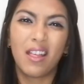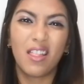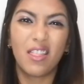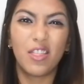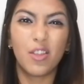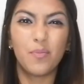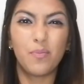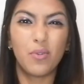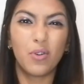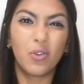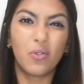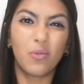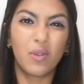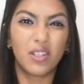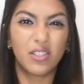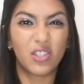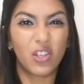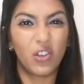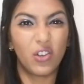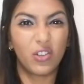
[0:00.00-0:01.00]
the book
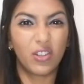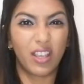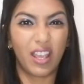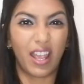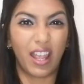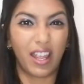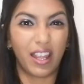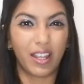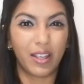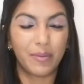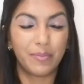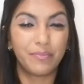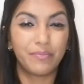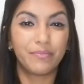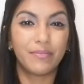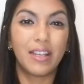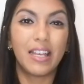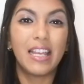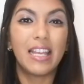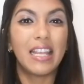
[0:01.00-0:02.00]
was okay.
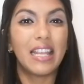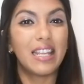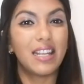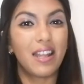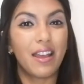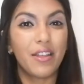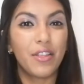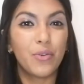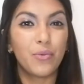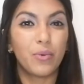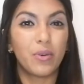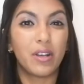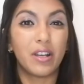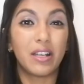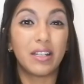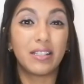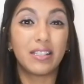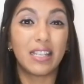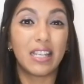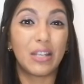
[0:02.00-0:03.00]
In other
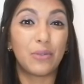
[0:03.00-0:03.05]
words,